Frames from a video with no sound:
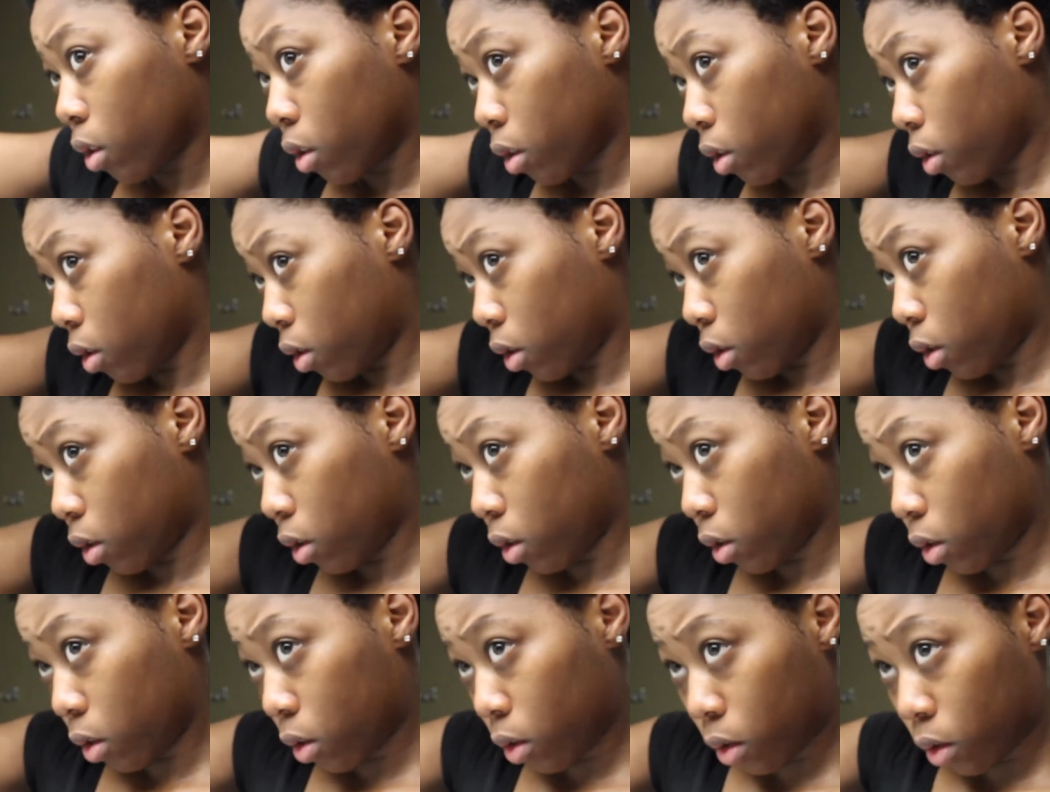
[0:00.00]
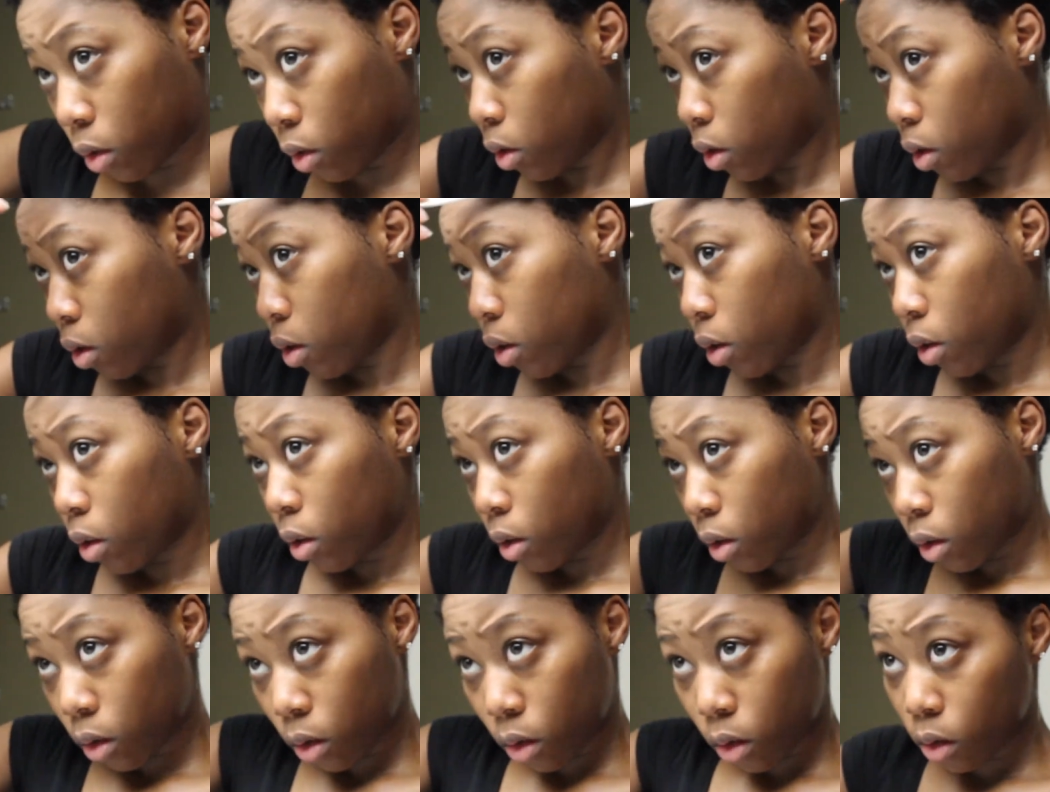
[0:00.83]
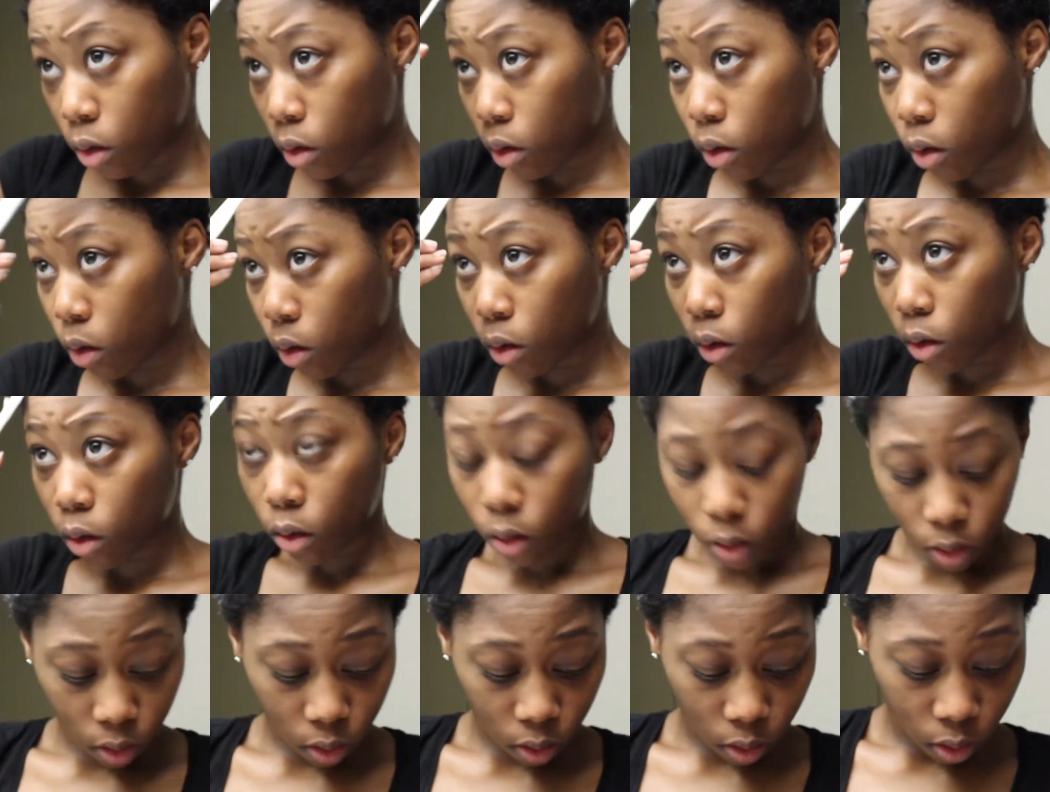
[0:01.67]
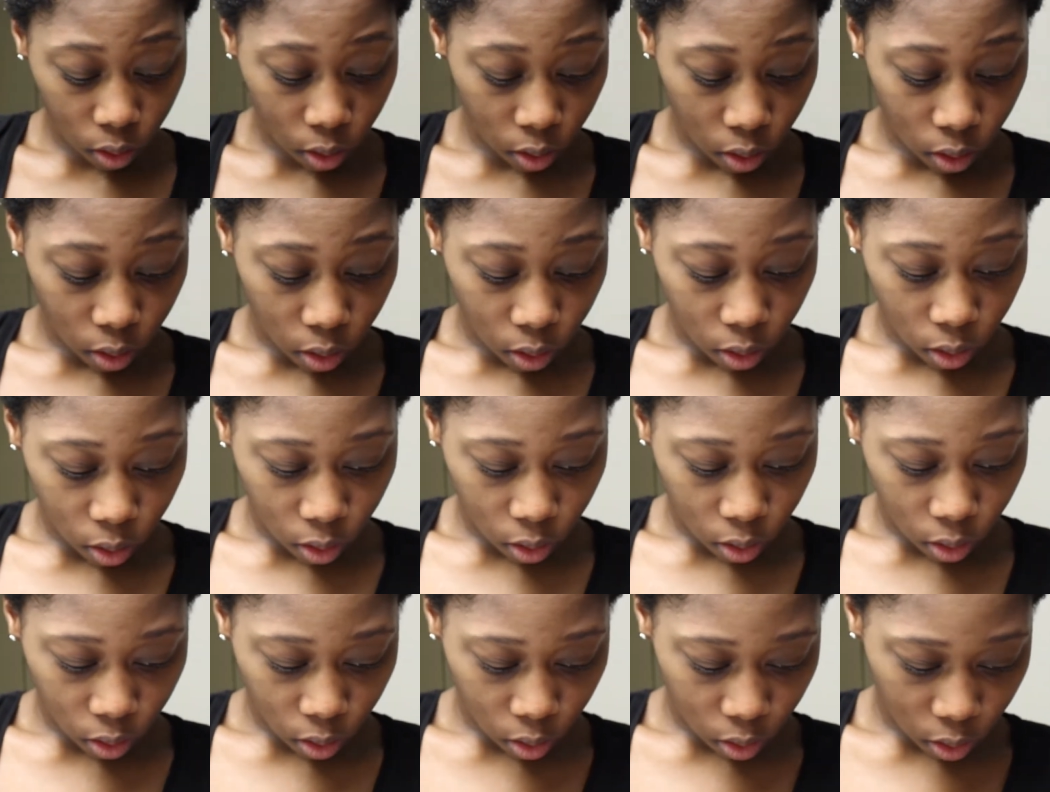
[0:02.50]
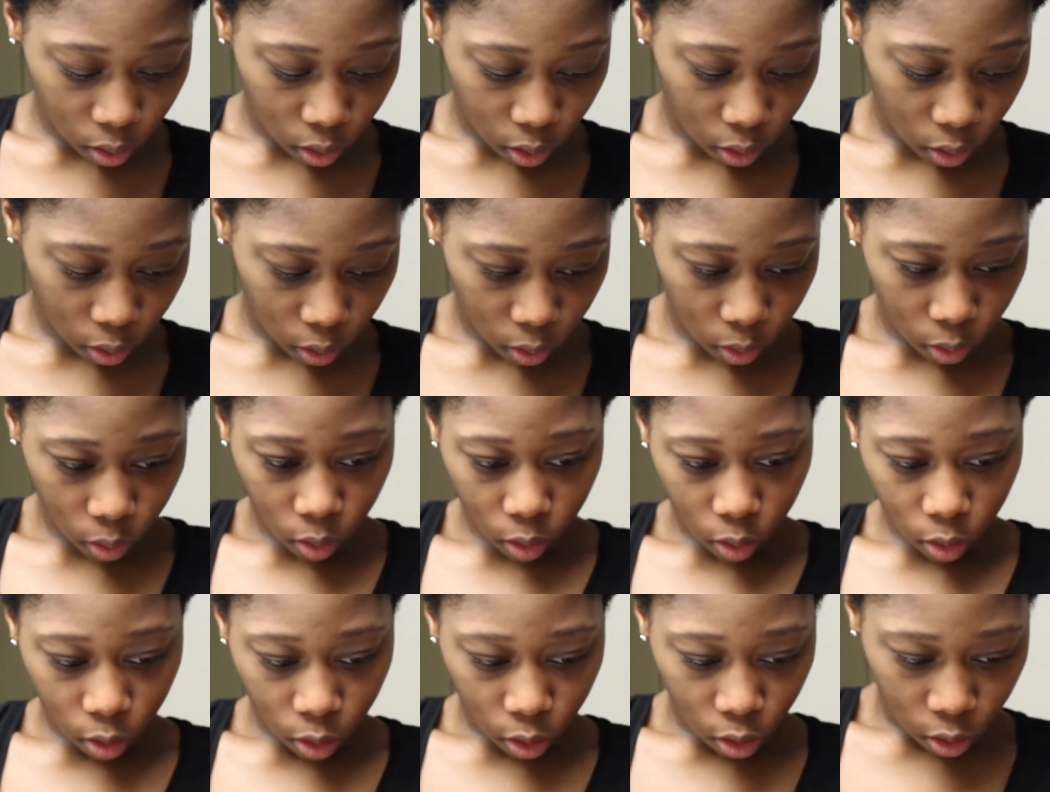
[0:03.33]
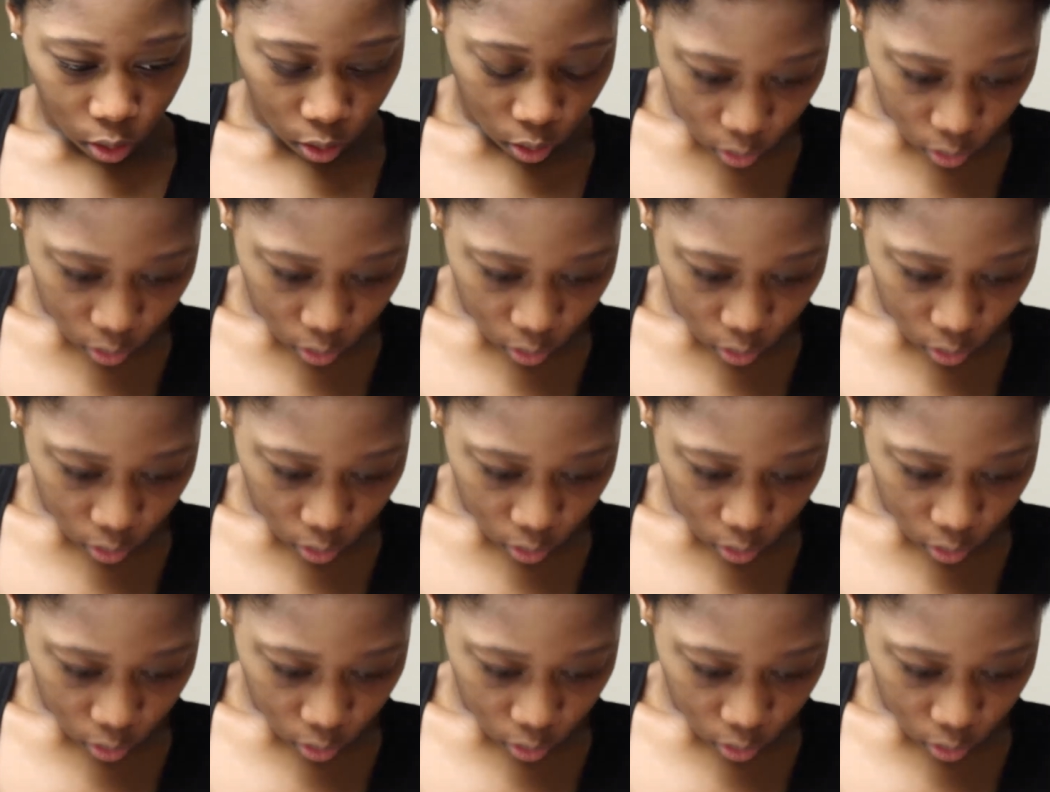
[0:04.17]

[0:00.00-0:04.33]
to basically set in my hair and